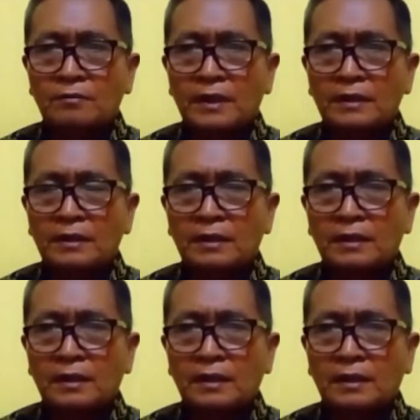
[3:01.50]
make
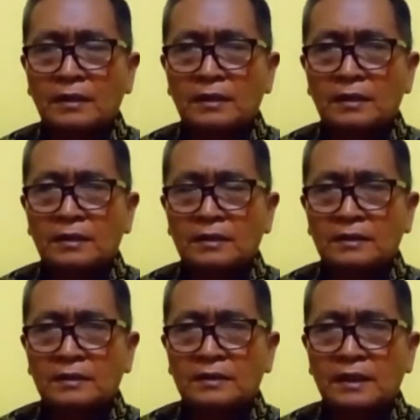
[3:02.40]

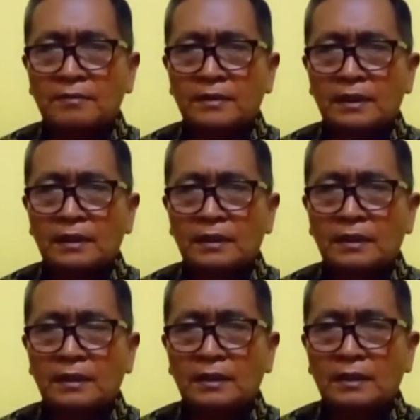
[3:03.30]
the same thing
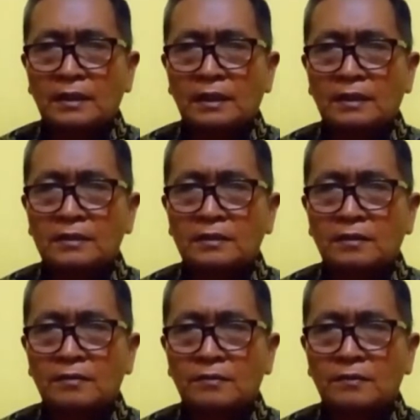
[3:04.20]
as
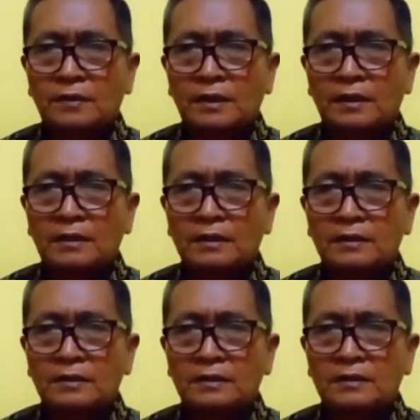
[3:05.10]
what I
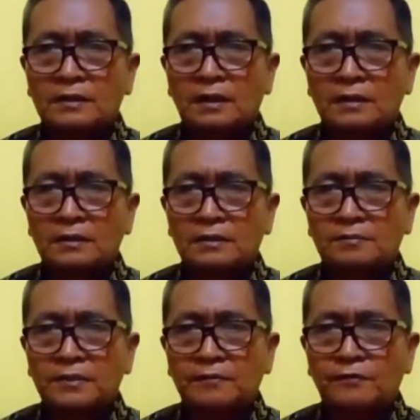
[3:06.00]

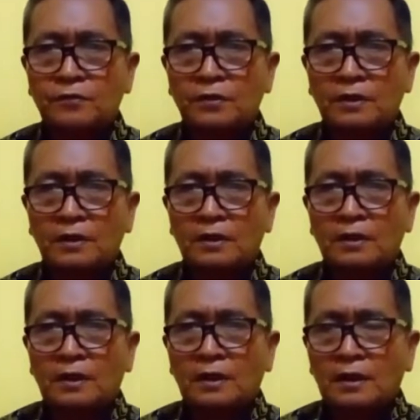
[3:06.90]
discussed before.
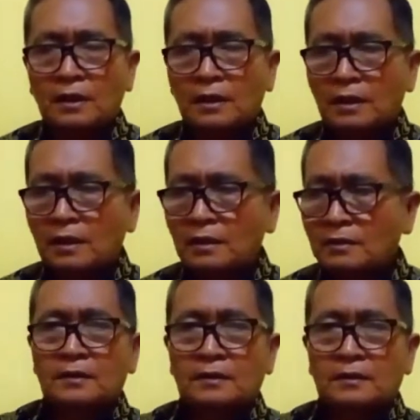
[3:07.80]

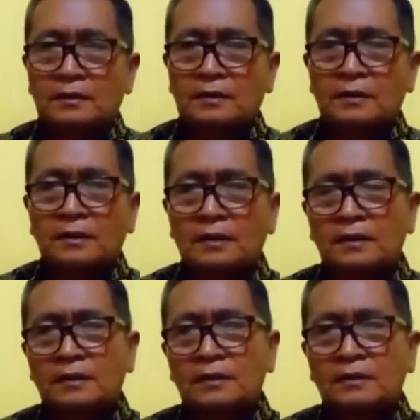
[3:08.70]
And
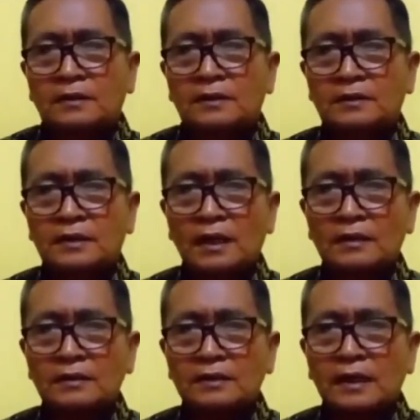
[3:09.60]
the
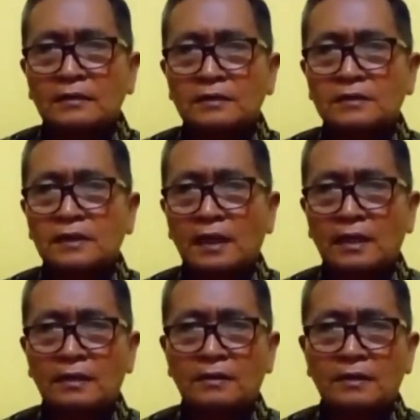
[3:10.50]
second sentence
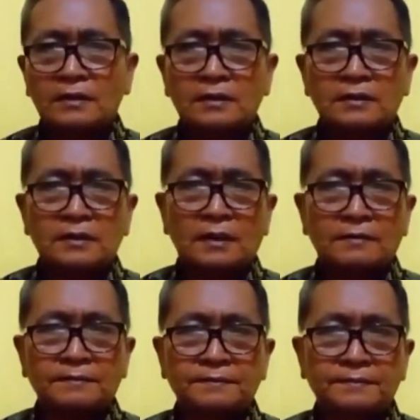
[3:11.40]
error is, are